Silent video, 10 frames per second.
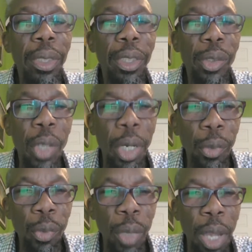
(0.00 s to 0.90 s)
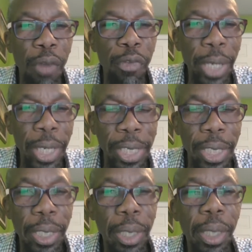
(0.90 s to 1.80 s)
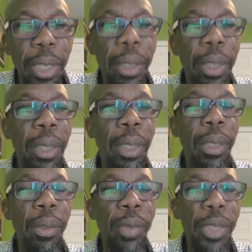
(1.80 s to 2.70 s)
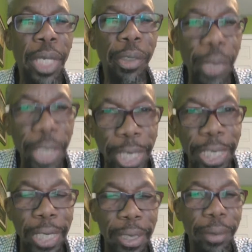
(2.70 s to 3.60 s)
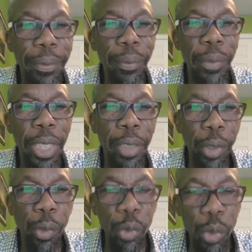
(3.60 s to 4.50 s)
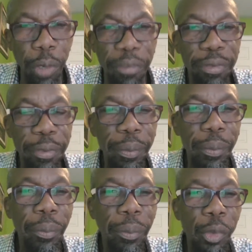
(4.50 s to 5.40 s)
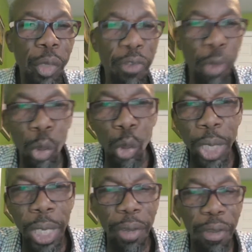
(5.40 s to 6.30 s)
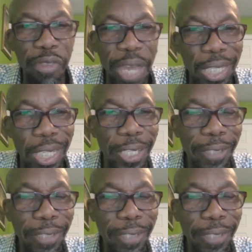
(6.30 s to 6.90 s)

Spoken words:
The third ruler of Haiti was a Grenadian, Henry Christophe, revolutionary fighter.